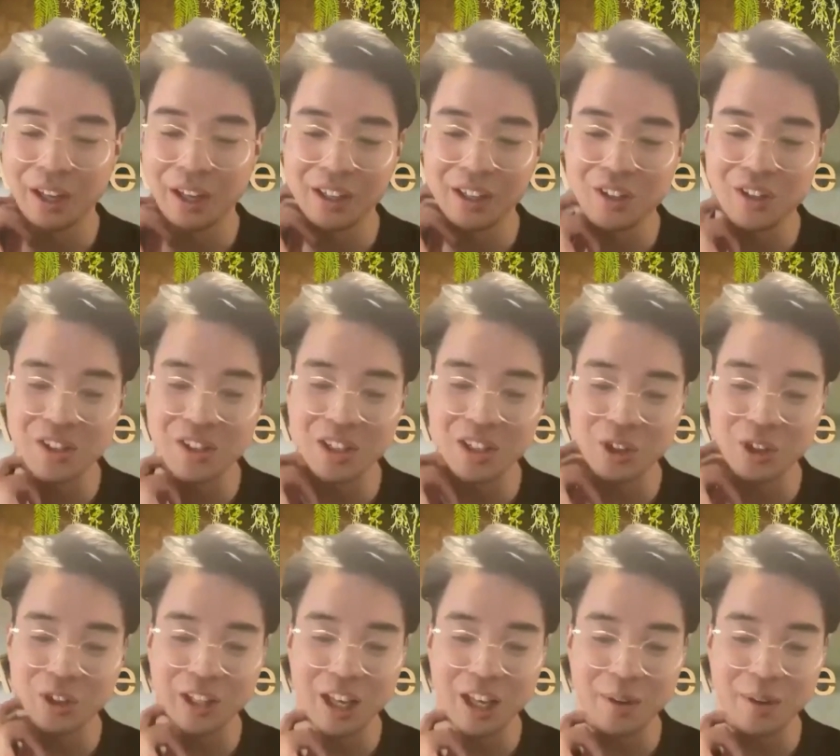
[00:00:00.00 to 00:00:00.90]
And just to
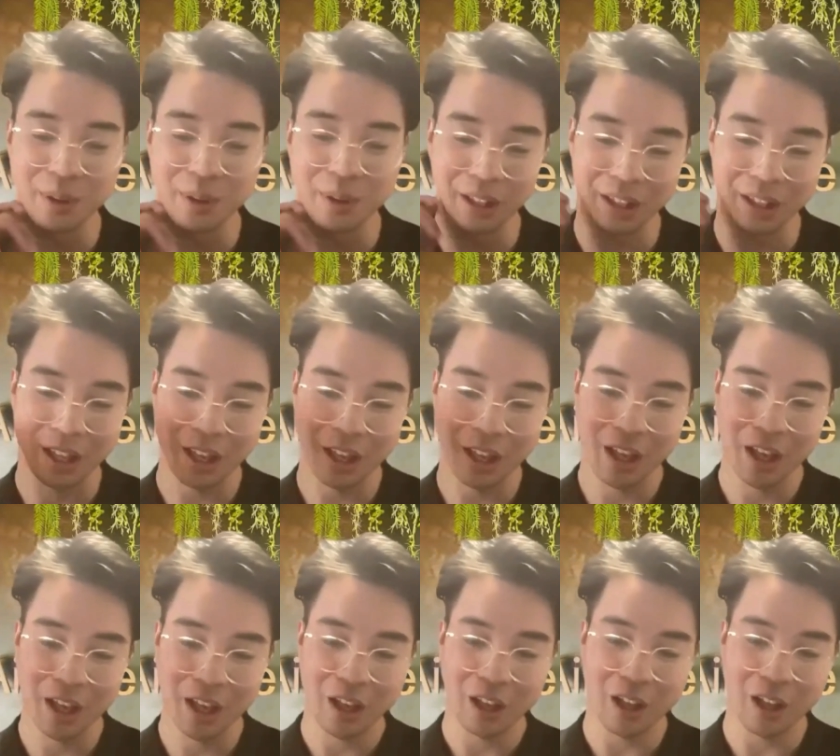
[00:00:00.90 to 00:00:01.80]
touch on that a bit,
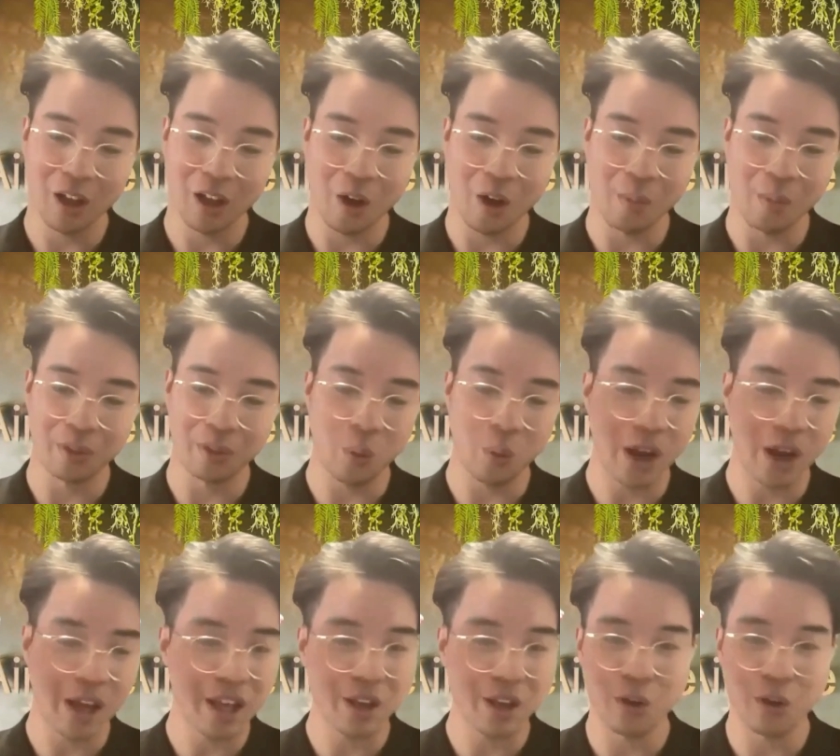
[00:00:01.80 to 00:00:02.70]
the
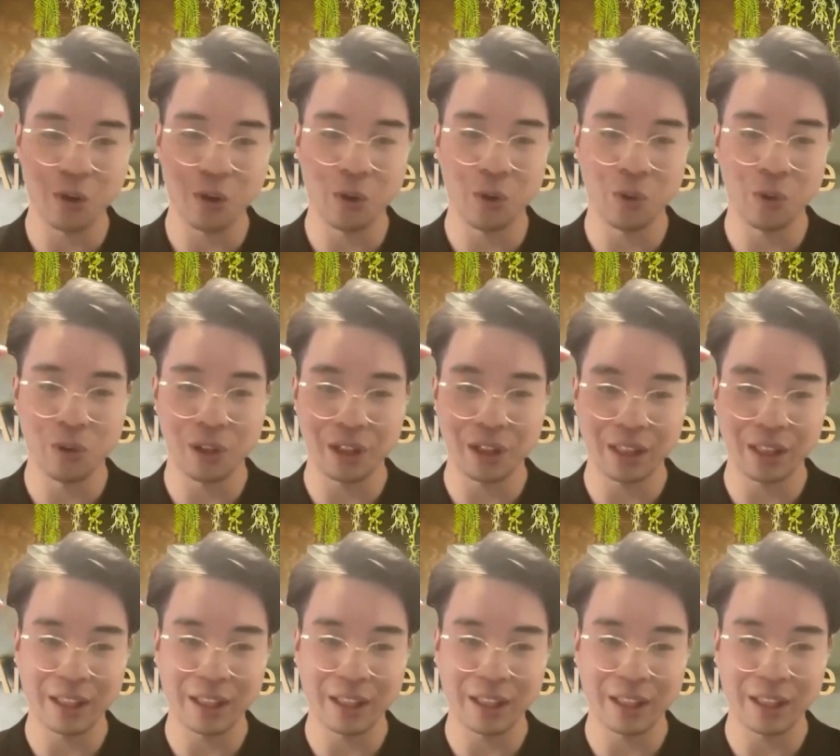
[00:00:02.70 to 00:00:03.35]
way that you